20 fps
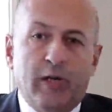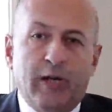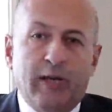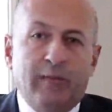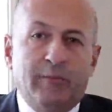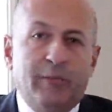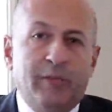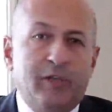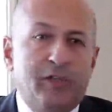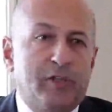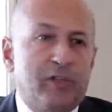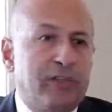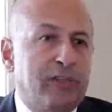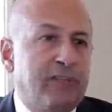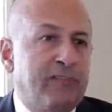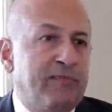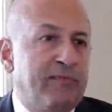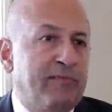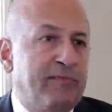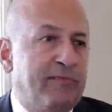
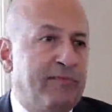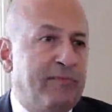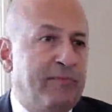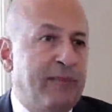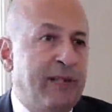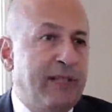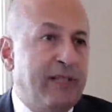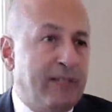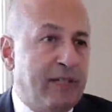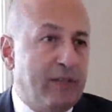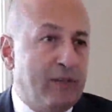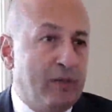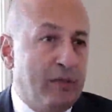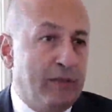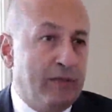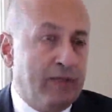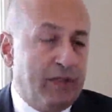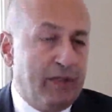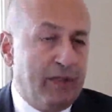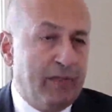administrative basics
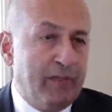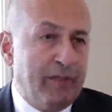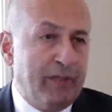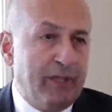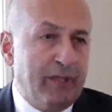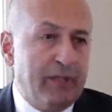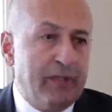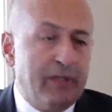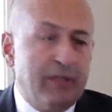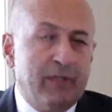of the companies.